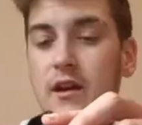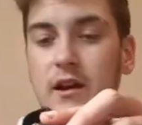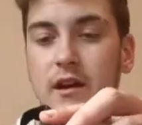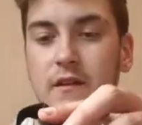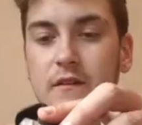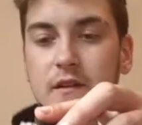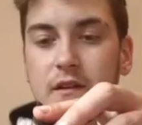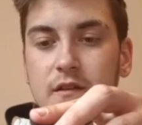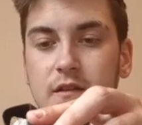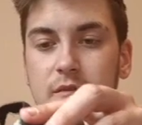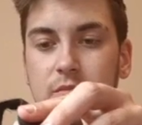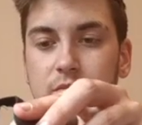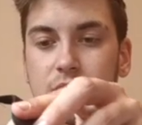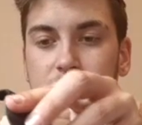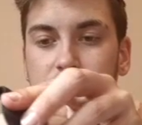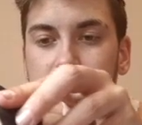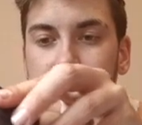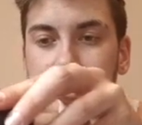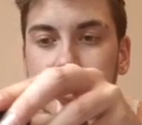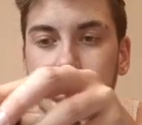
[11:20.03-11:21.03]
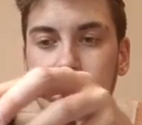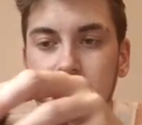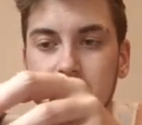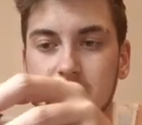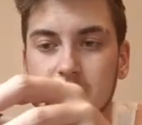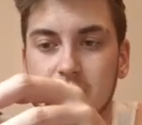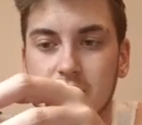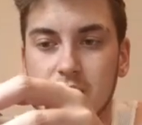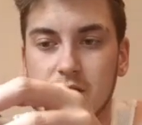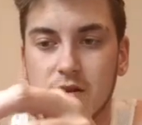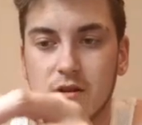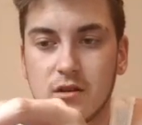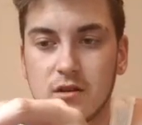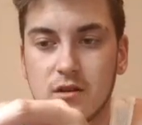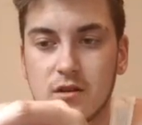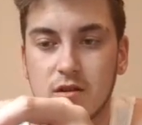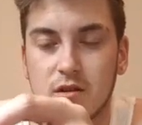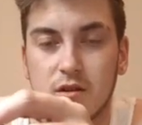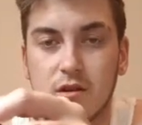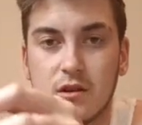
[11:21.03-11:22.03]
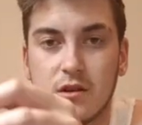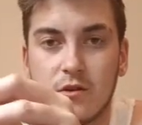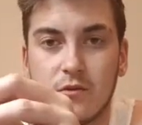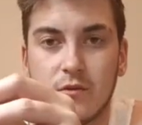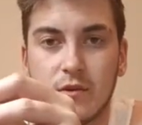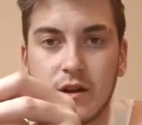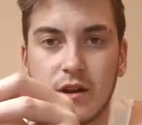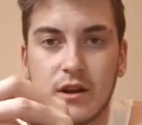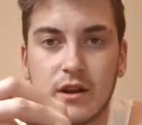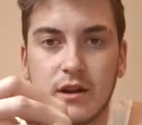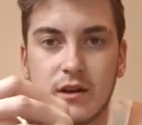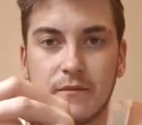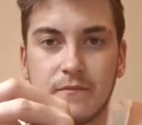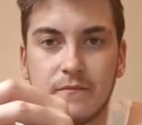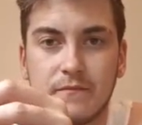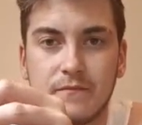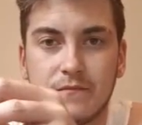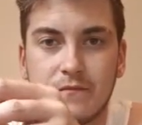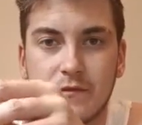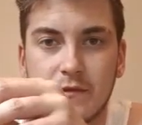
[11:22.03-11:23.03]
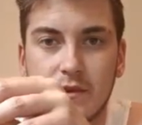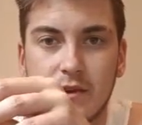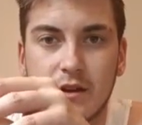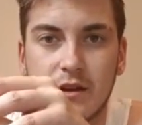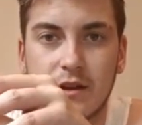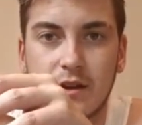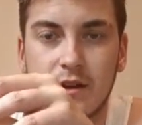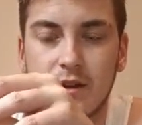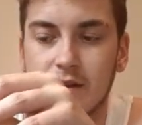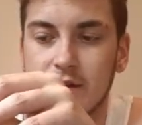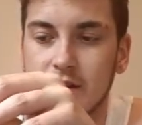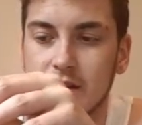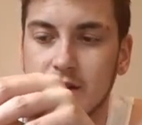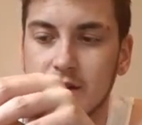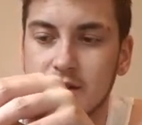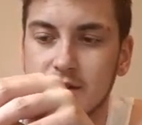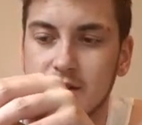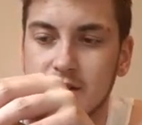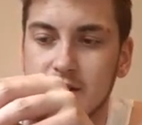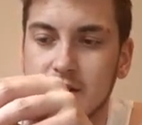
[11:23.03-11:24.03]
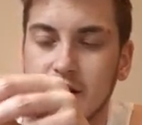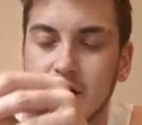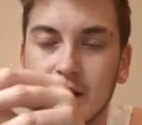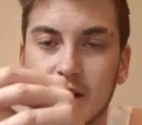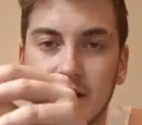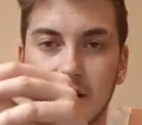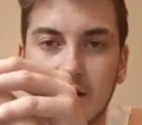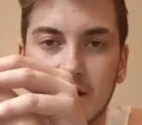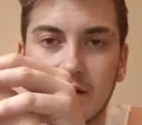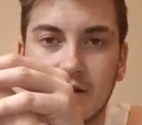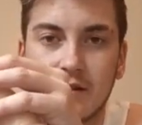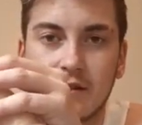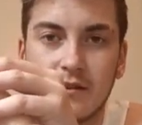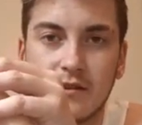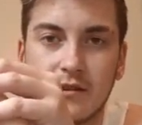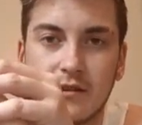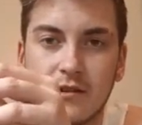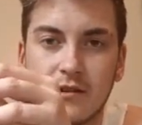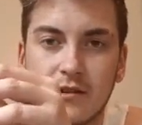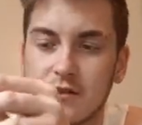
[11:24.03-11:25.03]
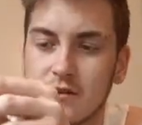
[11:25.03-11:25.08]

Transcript: and then the balls would cup, and they'd stick in here.